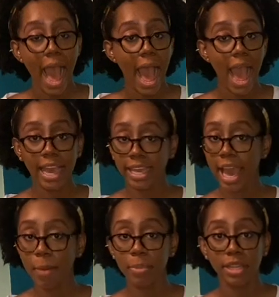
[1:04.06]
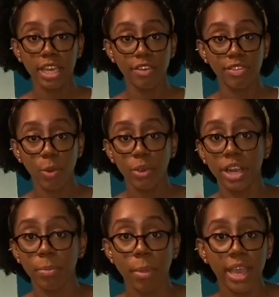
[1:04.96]
I can't believe that we're
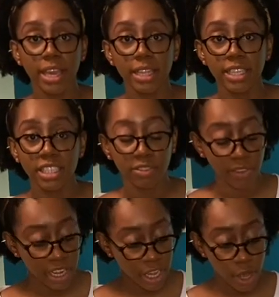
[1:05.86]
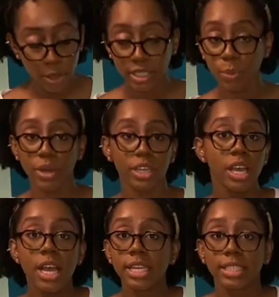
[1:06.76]
making these videos and we're
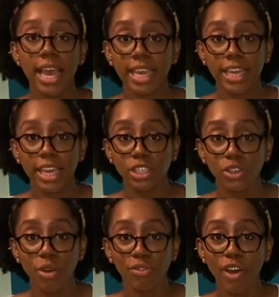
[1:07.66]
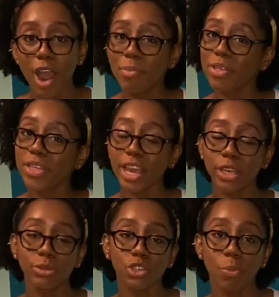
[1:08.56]
taking it so far, but thank you
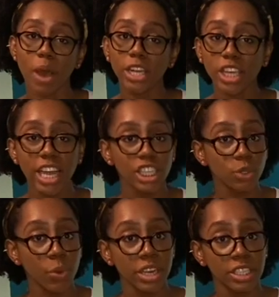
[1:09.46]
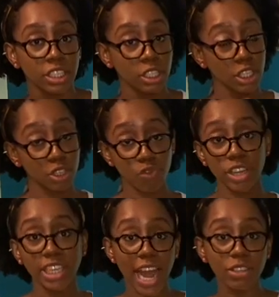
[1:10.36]
so much. I just wanted to reach
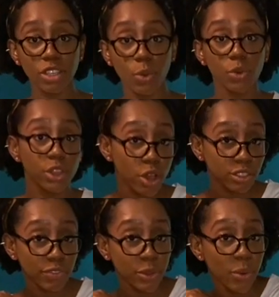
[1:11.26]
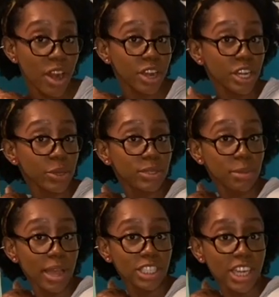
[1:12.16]
out to those of you who are new to my
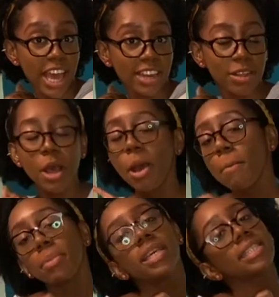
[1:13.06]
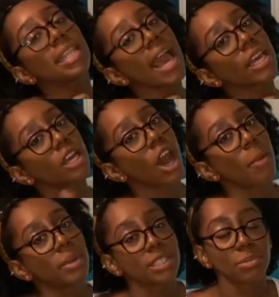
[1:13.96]
channel. Please like,
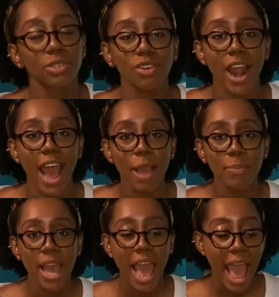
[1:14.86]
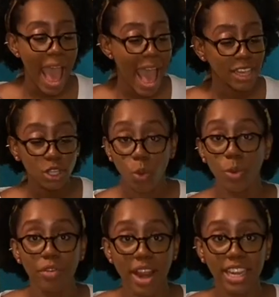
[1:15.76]
comment, subscribe, and we're
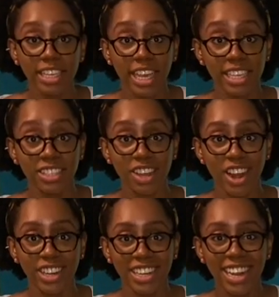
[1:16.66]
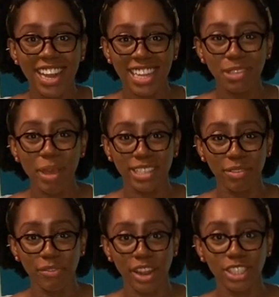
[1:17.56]
ready to get started. Let's make some
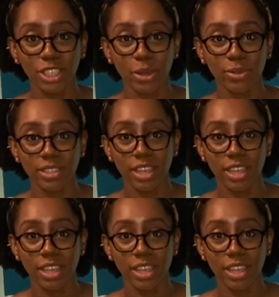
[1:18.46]
French toast.